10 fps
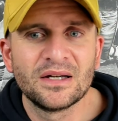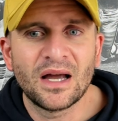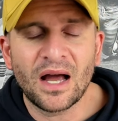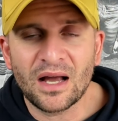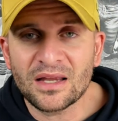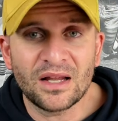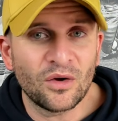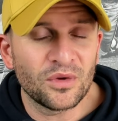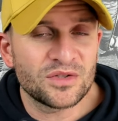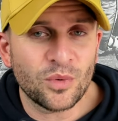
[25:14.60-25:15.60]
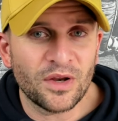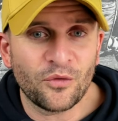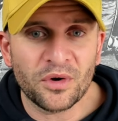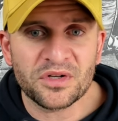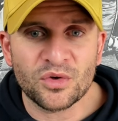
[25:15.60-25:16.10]
Uh, again, only
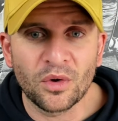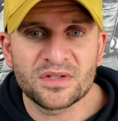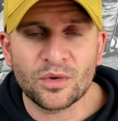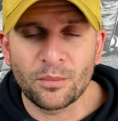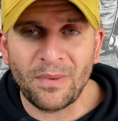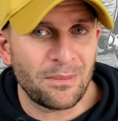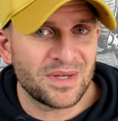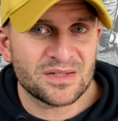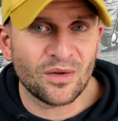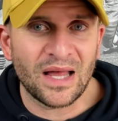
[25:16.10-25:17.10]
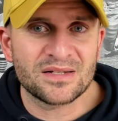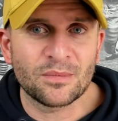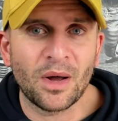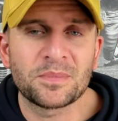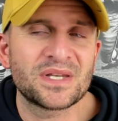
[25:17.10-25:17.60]
twenty-four years old, so maybe still has
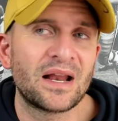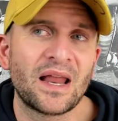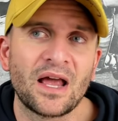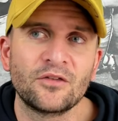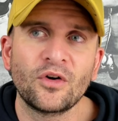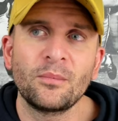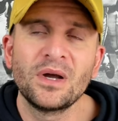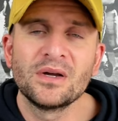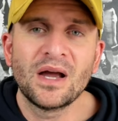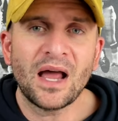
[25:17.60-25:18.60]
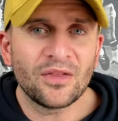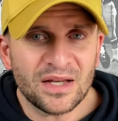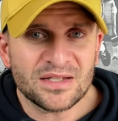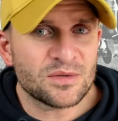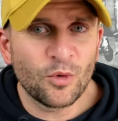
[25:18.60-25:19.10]
some upside ahead of him. I
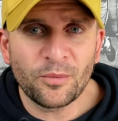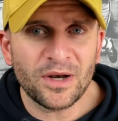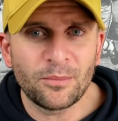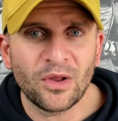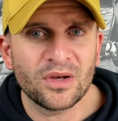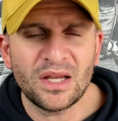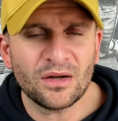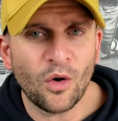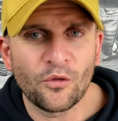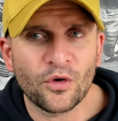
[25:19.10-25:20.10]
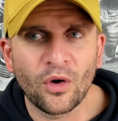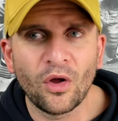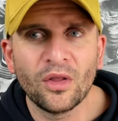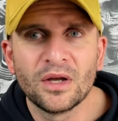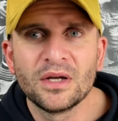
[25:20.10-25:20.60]
liked his movement ability
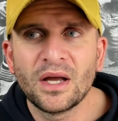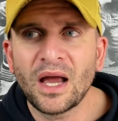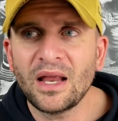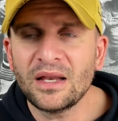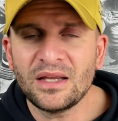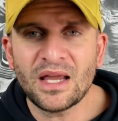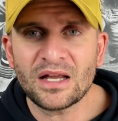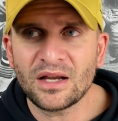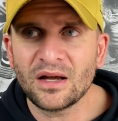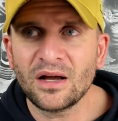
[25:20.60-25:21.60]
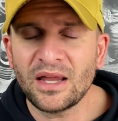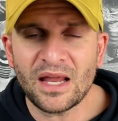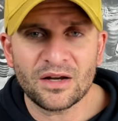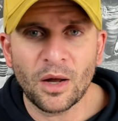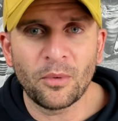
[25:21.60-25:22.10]
overall, and he had a, he
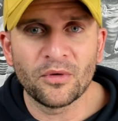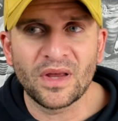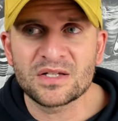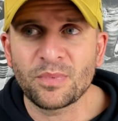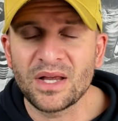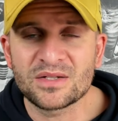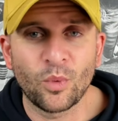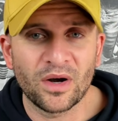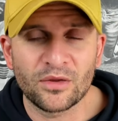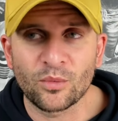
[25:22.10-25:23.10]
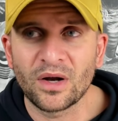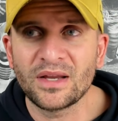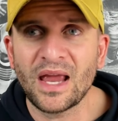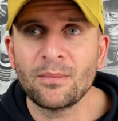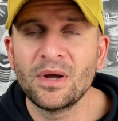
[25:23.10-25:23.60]
had a couple nice plays, one in the run
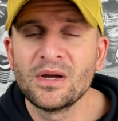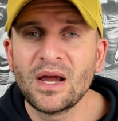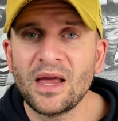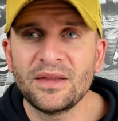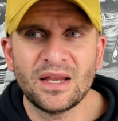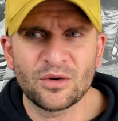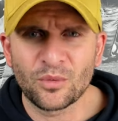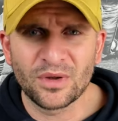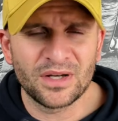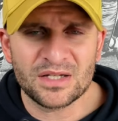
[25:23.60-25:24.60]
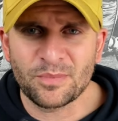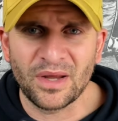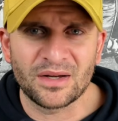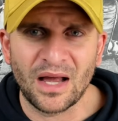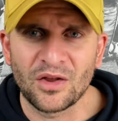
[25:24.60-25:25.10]
game, and then he had a really nice
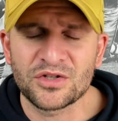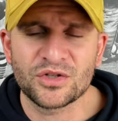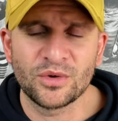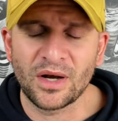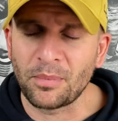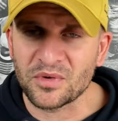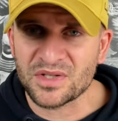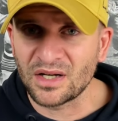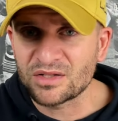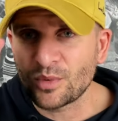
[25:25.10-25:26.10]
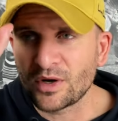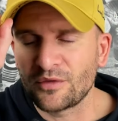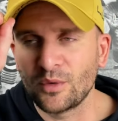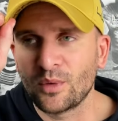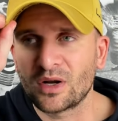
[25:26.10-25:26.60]
play in college too that I posted on Twitter if
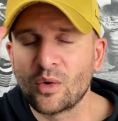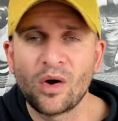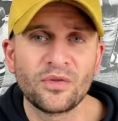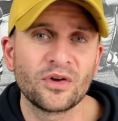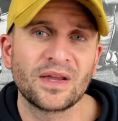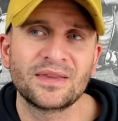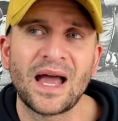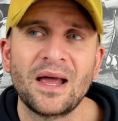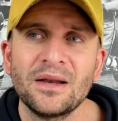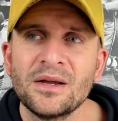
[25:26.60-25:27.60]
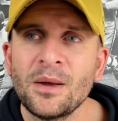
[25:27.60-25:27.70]
you want to go out and look at that.